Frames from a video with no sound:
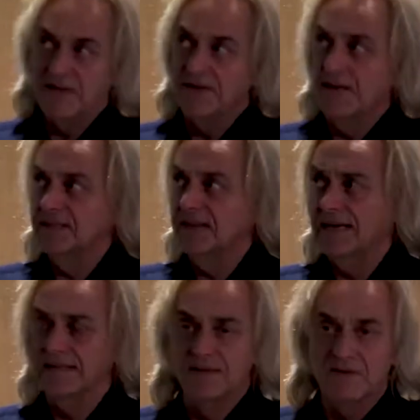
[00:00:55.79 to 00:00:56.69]
think I was
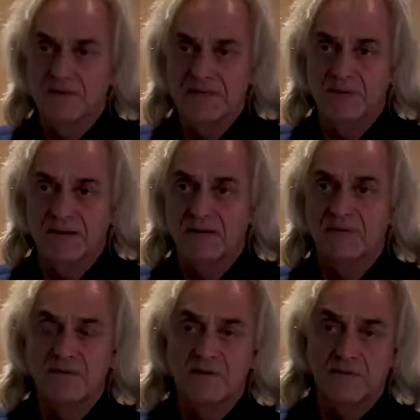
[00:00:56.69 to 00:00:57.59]
19 or 20 when I
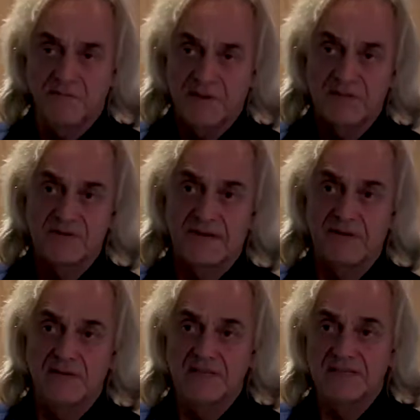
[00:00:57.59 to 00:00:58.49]
could first
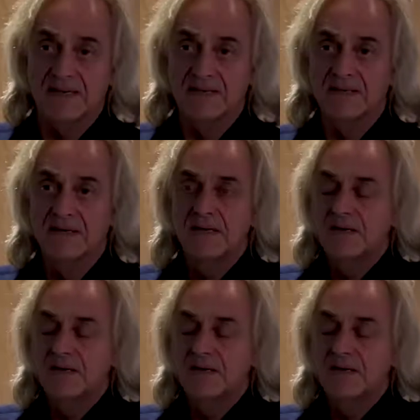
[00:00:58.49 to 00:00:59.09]
travel overseas.